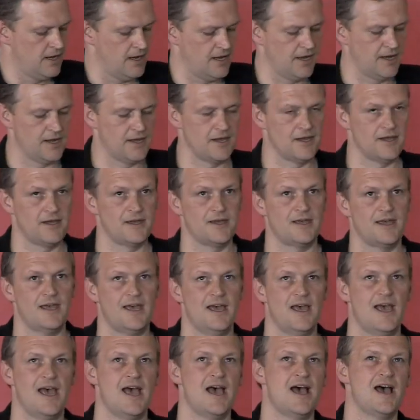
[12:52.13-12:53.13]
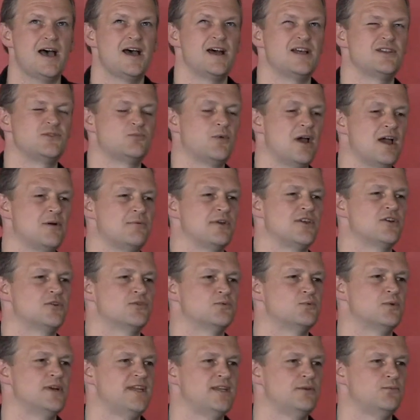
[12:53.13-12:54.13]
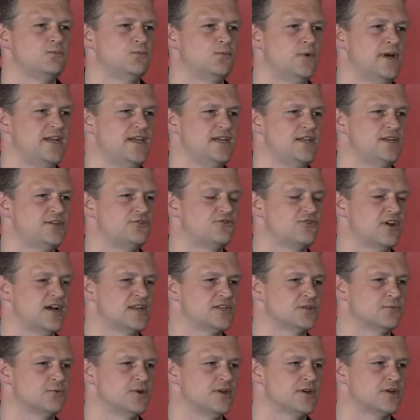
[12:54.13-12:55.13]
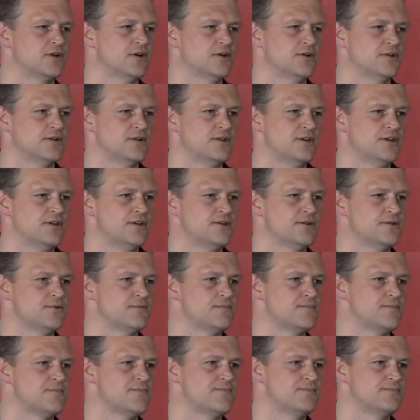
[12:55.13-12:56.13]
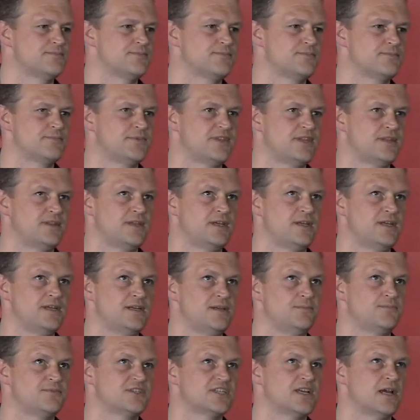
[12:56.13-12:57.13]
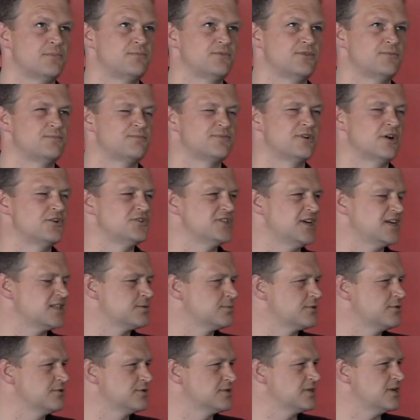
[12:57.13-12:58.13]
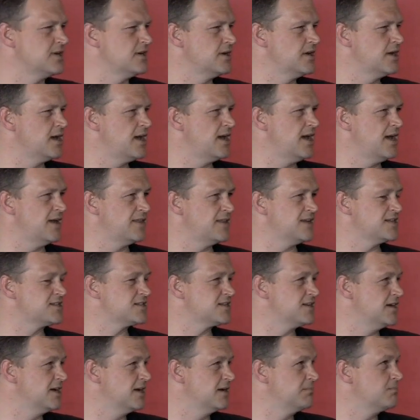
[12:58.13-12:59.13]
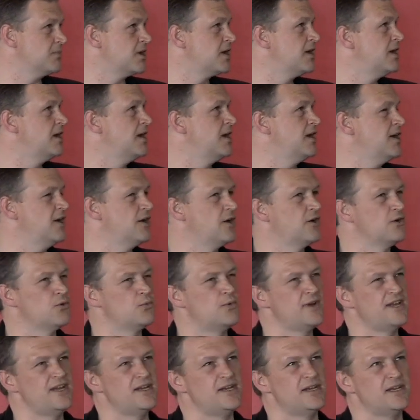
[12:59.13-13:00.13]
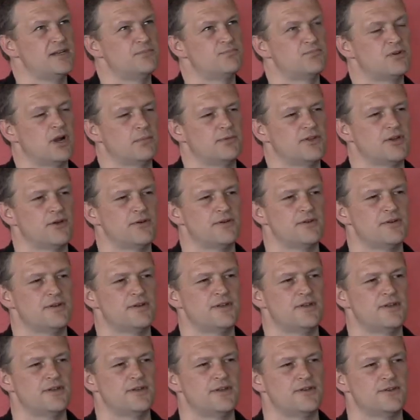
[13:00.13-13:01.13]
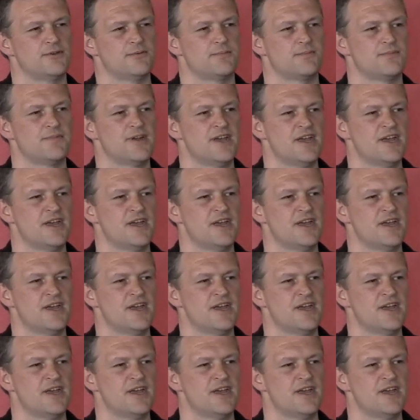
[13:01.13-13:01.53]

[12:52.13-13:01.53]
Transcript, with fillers: Uh, and where we could, we, we tried to work on uh, the separate projects because at this time uh, we'd probably got uh,